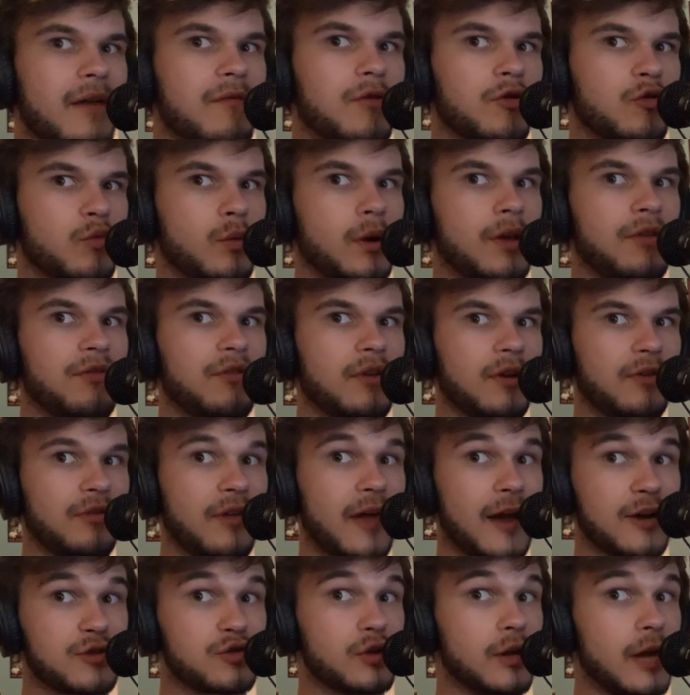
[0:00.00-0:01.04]
or 26
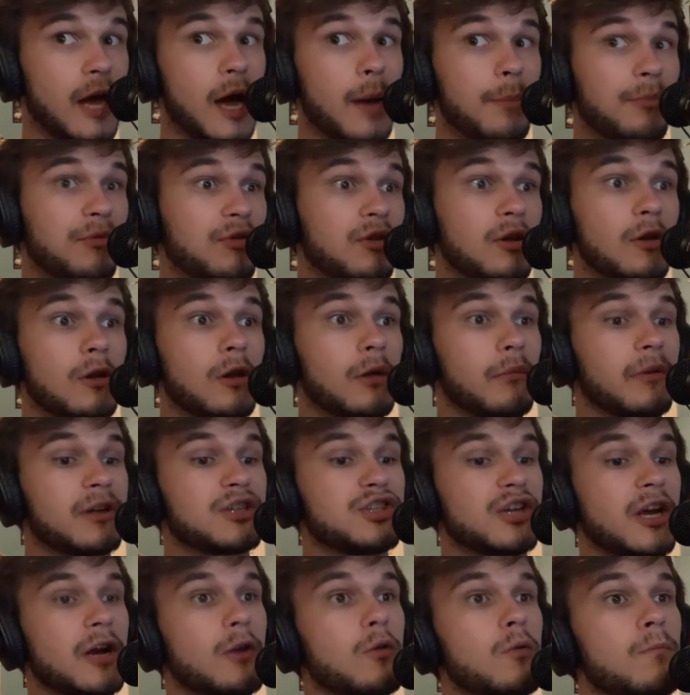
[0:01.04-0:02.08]
actually up still on my
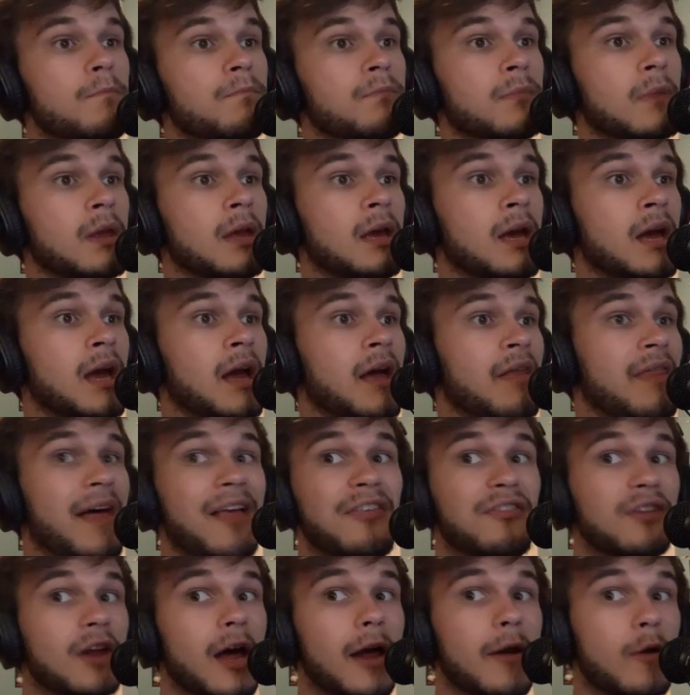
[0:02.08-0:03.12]
channel.
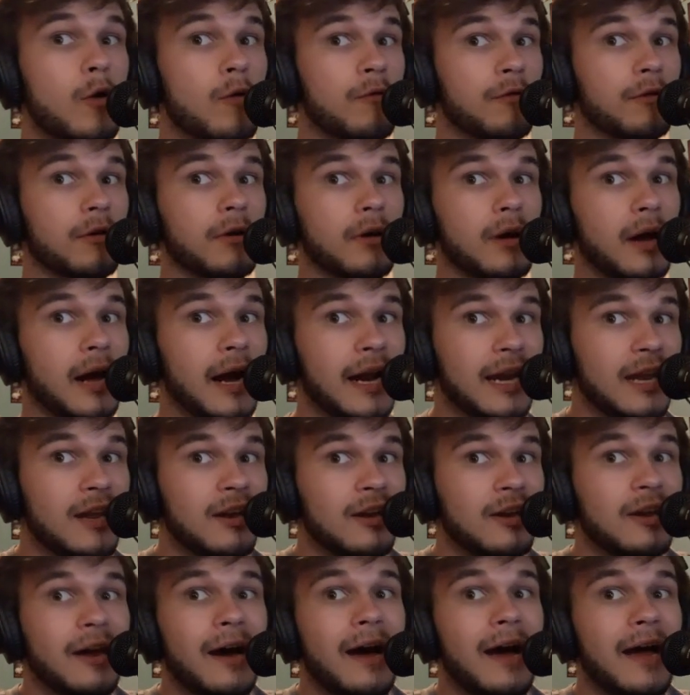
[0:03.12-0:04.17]
That's not over. I
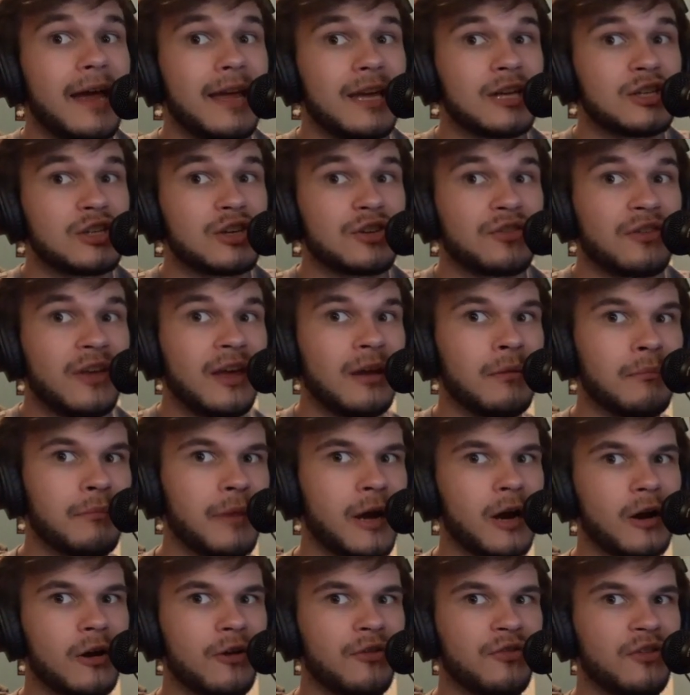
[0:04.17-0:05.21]
didn't die and just get
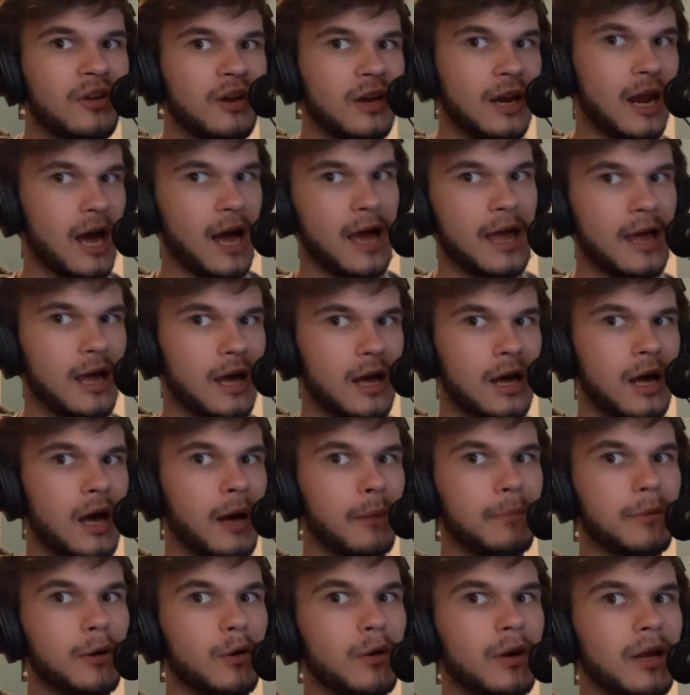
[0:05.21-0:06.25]
embarrassed and not
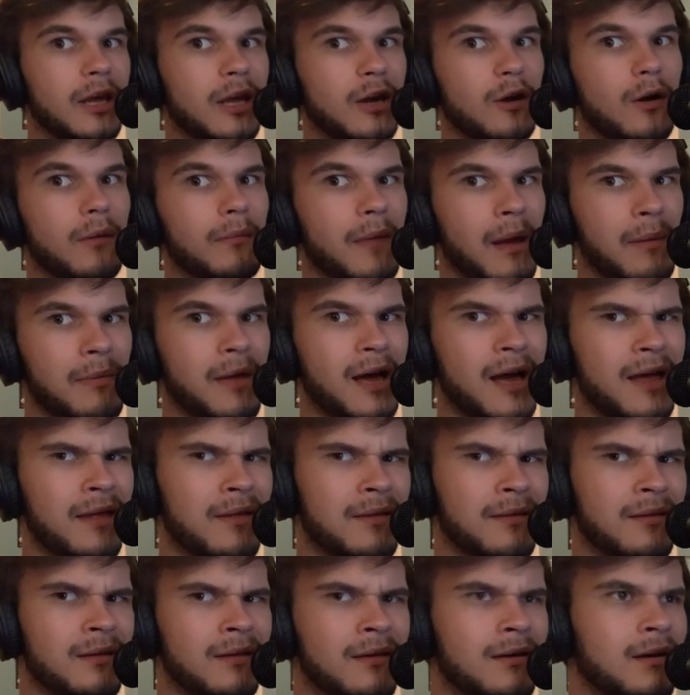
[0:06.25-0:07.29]
upload it. You know, I'm
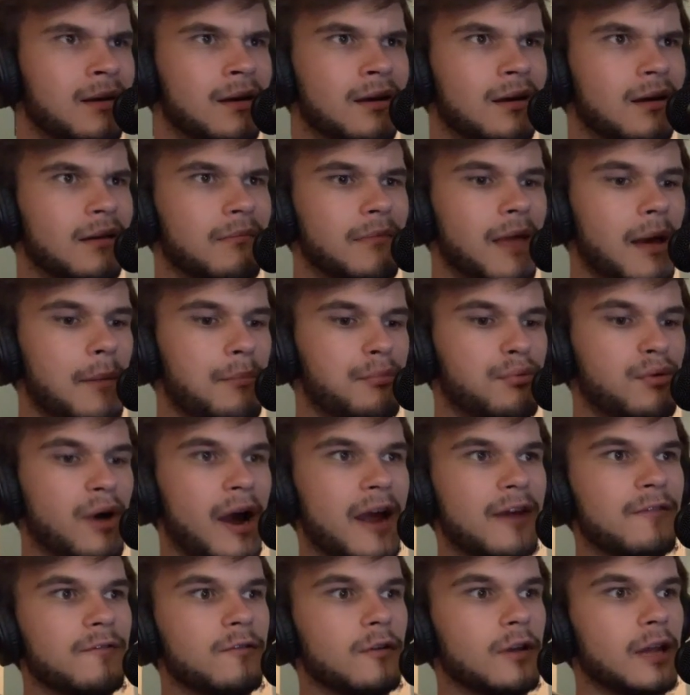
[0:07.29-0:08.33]
not
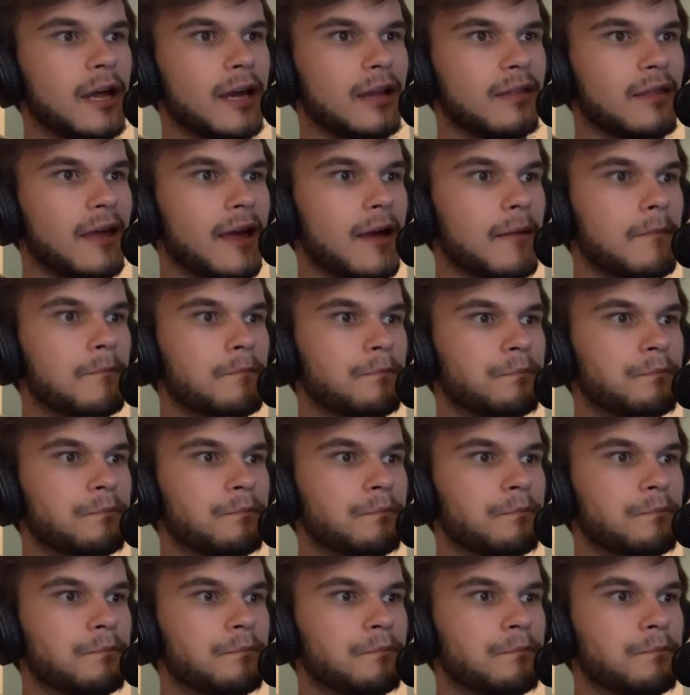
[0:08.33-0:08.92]
prideful like that.